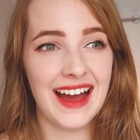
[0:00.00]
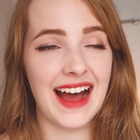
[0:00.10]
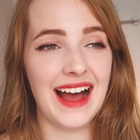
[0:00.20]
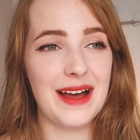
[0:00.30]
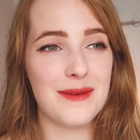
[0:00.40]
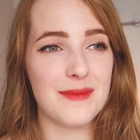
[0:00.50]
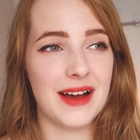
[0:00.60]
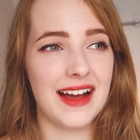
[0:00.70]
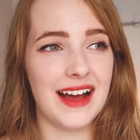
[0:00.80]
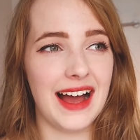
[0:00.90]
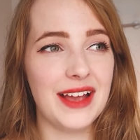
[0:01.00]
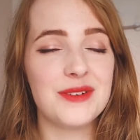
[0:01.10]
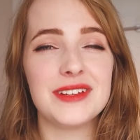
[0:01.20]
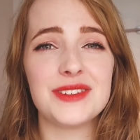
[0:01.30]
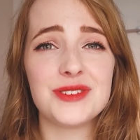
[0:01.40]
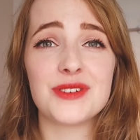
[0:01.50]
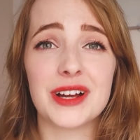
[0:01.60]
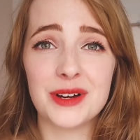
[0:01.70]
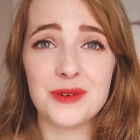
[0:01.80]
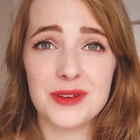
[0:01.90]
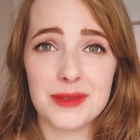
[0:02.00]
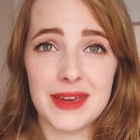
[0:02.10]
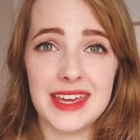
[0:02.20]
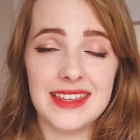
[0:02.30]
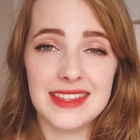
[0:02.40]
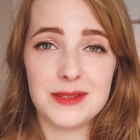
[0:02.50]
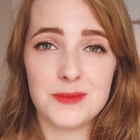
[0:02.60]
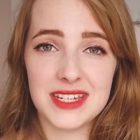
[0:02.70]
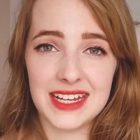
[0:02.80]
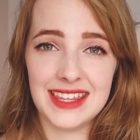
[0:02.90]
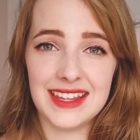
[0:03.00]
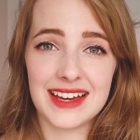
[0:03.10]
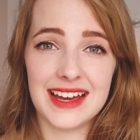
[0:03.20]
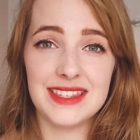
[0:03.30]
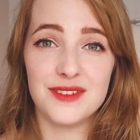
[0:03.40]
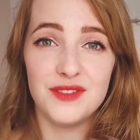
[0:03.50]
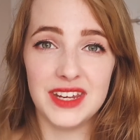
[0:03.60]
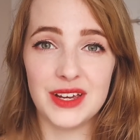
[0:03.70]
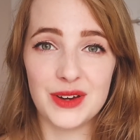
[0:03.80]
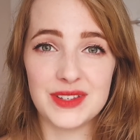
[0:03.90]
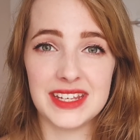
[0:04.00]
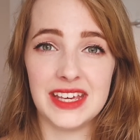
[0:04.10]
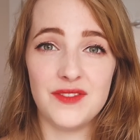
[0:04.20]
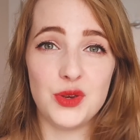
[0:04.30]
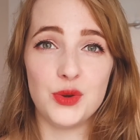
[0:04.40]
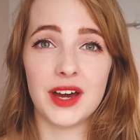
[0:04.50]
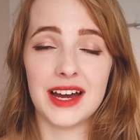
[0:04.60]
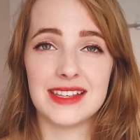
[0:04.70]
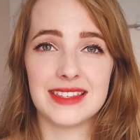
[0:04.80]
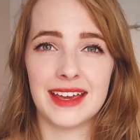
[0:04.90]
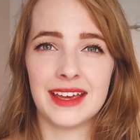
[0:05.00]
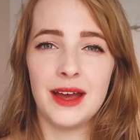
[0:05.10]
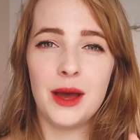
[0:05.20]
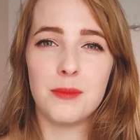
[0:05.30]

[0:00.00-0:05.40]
I always struggle with making these particular kinds of videos and giving you guys like